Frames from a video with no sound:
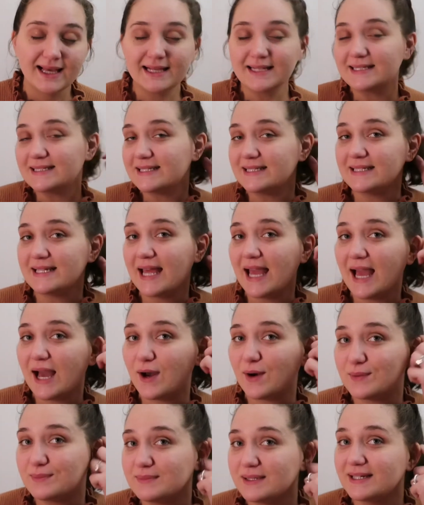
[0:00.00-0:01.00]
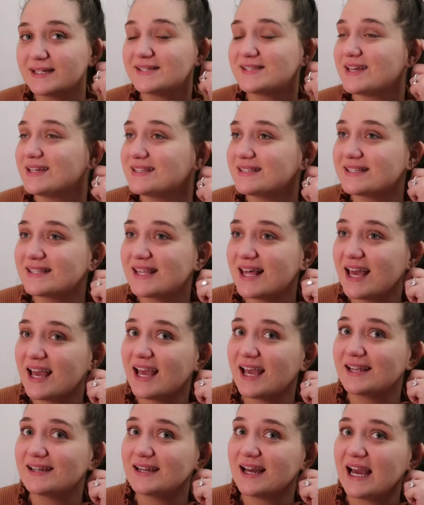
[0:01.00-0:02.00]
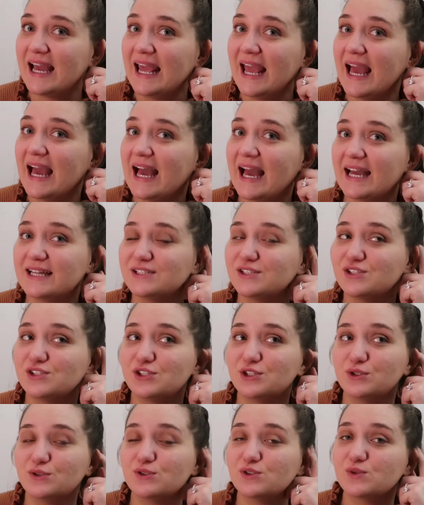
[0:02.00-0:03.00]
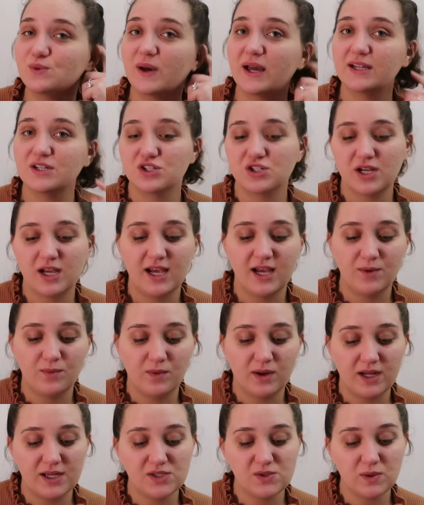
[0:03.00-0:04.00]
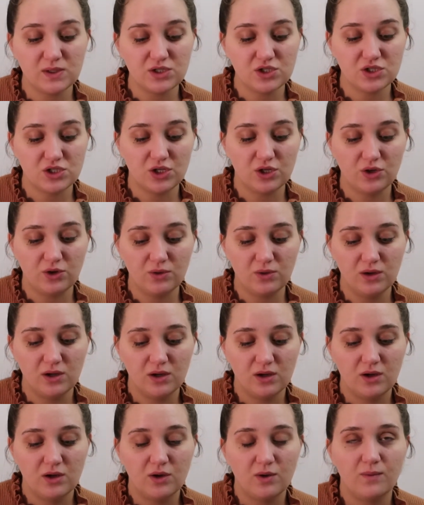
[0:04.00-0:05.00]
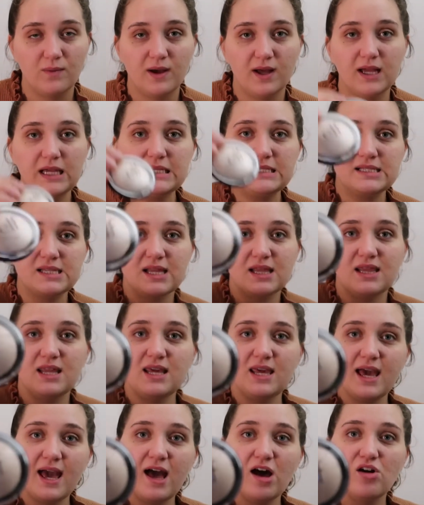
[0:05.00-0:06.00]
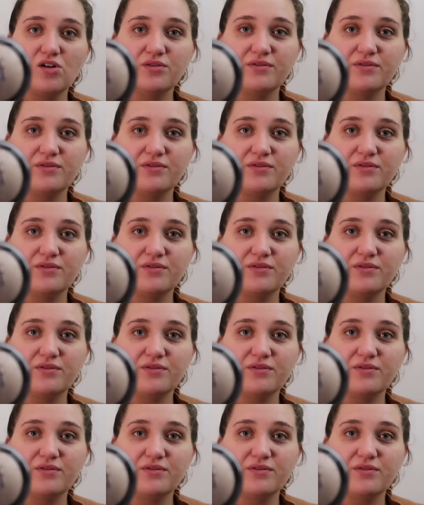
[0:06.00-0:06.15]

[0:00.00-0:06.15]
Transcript: now since then I had to switch, and what I switched to was the e.l.f.